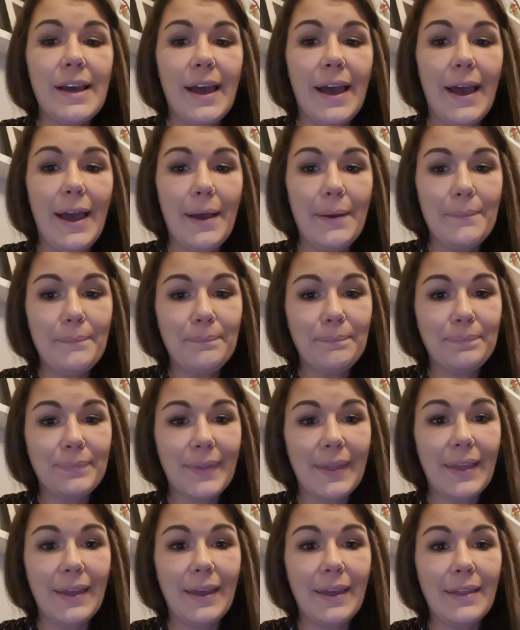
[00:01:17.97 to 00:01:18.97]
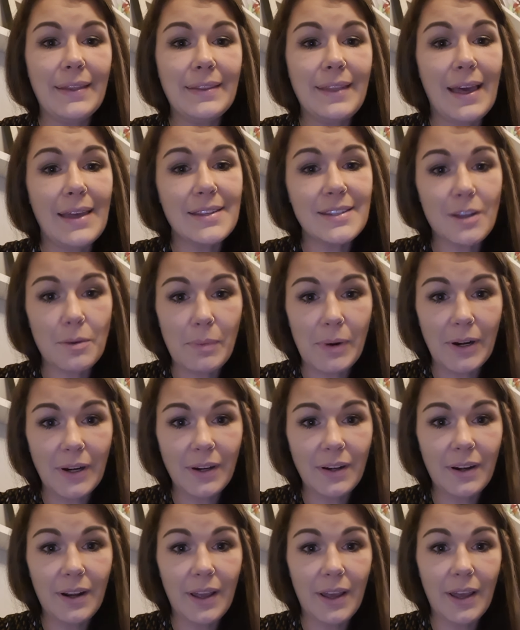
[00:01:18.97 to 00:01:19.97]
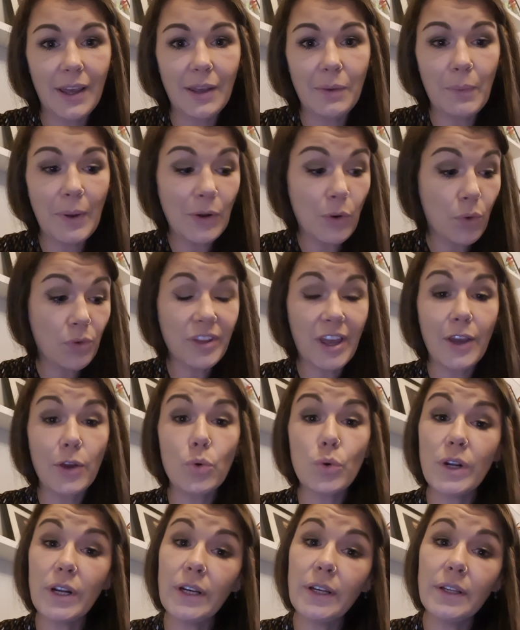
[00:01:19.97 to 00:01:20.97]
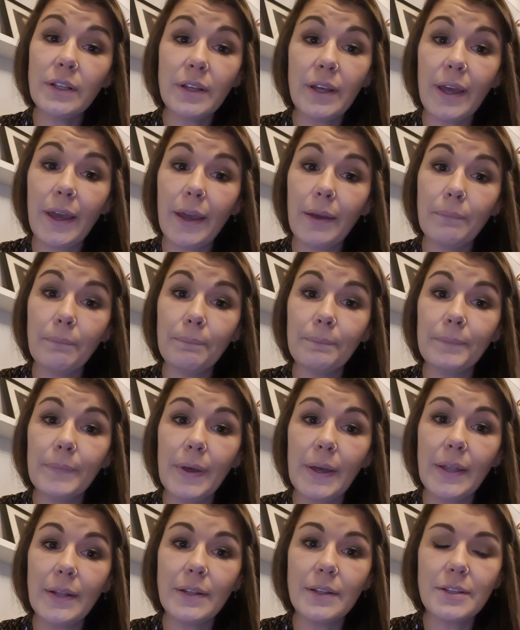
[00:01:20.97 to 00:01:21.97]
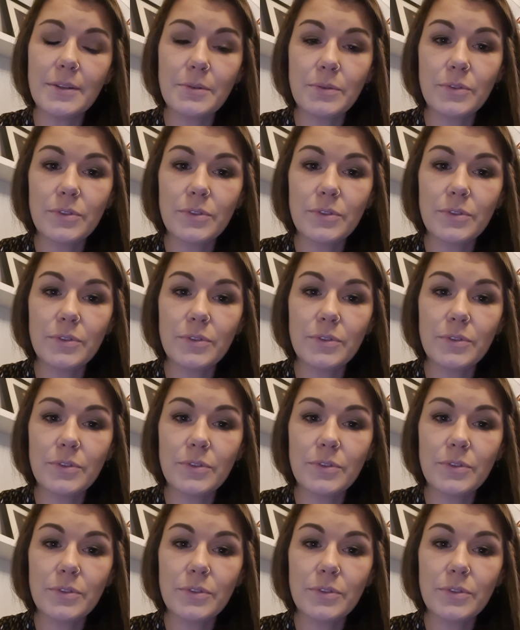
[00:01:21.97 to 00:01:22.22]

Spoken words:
And that summer, I went off to Iona and